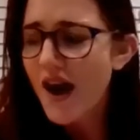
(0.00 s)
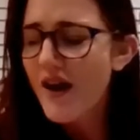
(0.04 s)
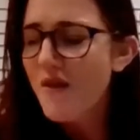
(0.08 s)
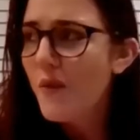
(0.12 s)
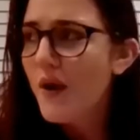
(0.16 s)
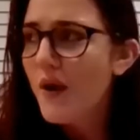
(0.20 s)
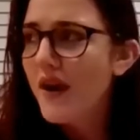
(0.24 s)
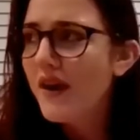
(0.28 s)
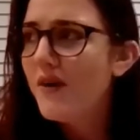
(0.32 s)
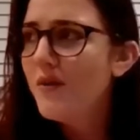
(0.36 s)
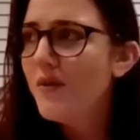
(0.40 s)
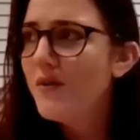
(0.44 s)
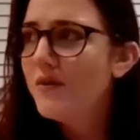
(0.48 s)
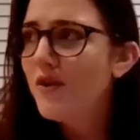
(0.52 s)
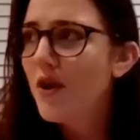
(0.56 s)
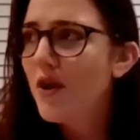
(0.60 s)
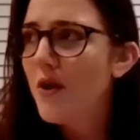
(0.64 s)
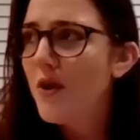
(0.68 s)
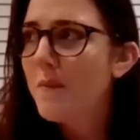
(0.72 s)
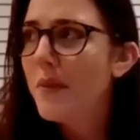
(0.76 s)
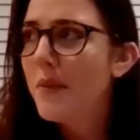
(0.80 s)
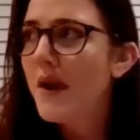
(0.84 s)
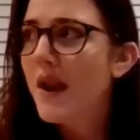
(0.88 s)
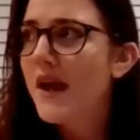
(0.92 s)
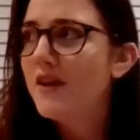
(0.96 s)
when I was
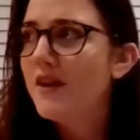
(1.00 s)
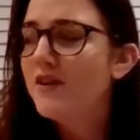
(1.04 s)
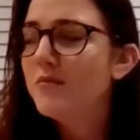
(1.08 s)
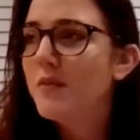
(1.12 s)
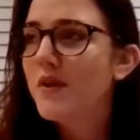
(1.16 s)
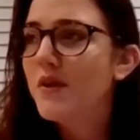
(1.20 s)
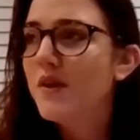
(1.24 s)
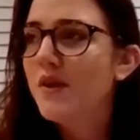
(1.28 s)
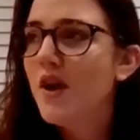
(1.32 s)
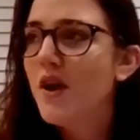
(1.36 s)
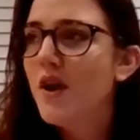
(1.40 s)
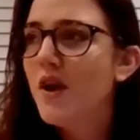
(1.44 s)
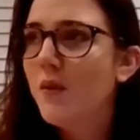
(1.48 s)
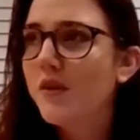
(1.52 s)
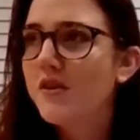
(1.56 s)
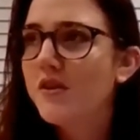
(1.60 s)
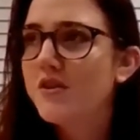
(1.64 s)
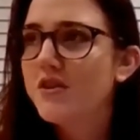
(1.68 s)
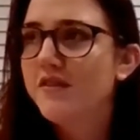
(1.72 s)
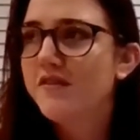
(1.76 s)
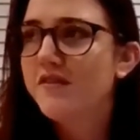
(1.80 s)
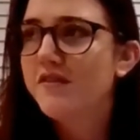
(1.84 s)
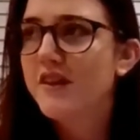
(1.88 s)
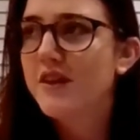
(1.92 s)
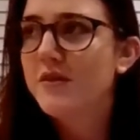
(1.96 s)
on placement, I
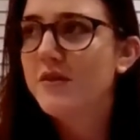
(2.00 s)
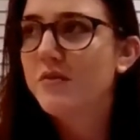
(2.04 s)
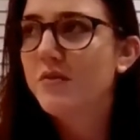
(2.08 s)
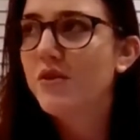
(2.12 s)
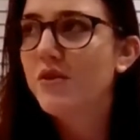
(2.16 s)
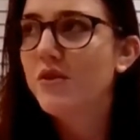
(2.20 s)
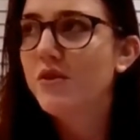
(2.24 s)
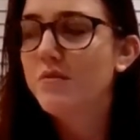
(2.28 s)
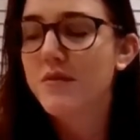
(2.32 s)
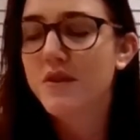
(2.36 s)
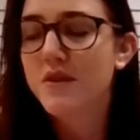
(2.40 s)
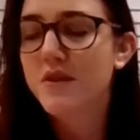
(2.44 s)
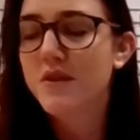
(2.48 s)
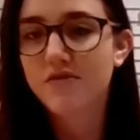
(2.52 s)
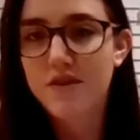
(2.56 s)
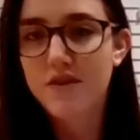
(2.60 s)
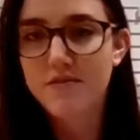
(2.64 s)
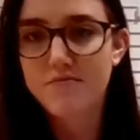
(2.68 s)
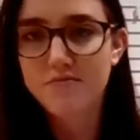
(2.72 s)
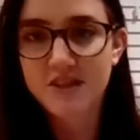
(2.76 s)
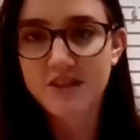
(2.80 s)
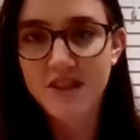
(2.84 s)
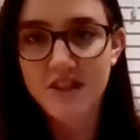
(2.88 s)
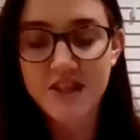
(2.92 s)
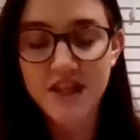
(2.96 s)
watched a film called
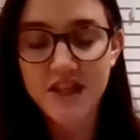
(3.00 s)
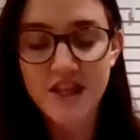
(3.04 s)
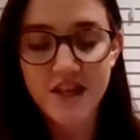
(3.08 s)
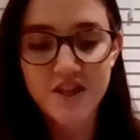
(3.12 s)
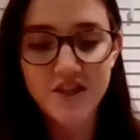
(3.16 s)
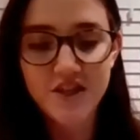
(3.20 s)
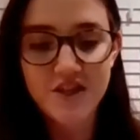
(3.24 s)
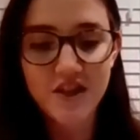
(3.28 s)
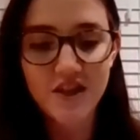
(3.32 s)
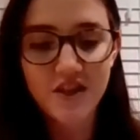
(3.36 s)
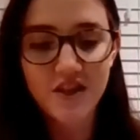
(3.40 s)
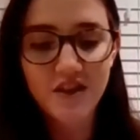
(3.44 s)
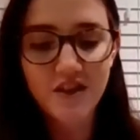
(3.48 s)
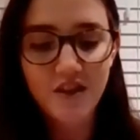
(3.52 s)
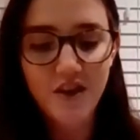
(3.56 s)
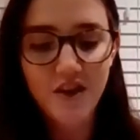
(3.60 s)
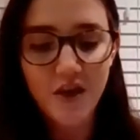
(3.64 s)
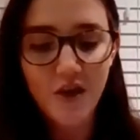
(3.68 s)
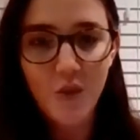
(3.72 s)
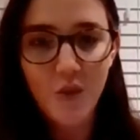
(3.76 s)
Misrepresentation,